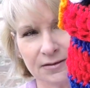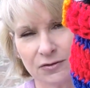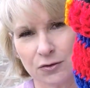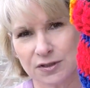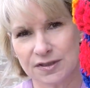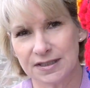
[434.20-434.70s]

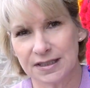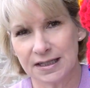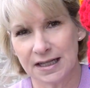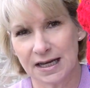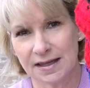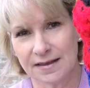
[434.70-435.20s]
of course,
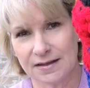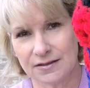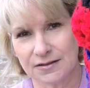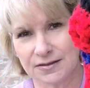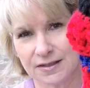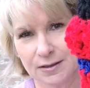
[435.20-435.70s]
didn't like
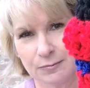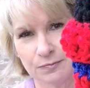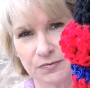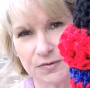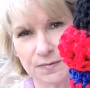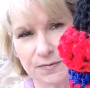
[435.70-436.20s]
those
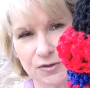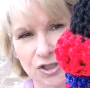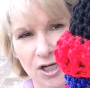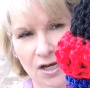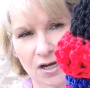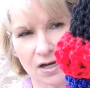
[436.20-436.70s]

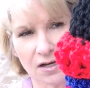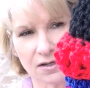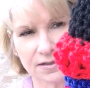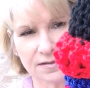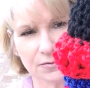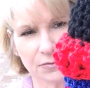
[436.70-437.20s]

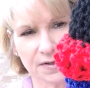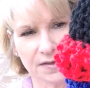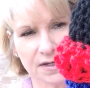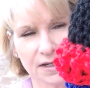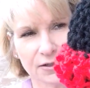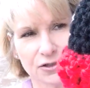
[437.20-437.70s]
jogs where
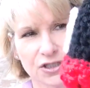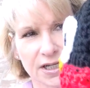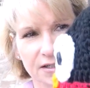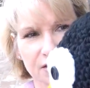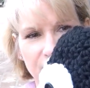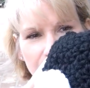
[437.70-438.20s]
the color
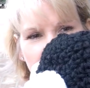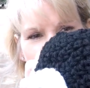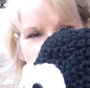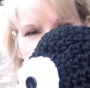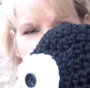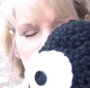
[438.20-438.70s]
changed, so I
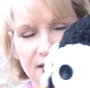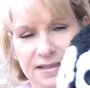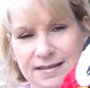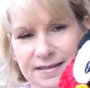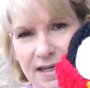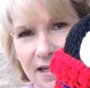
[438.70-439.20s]
found
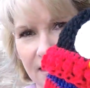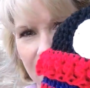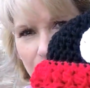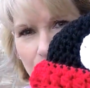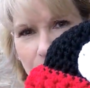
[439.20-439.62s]
exactly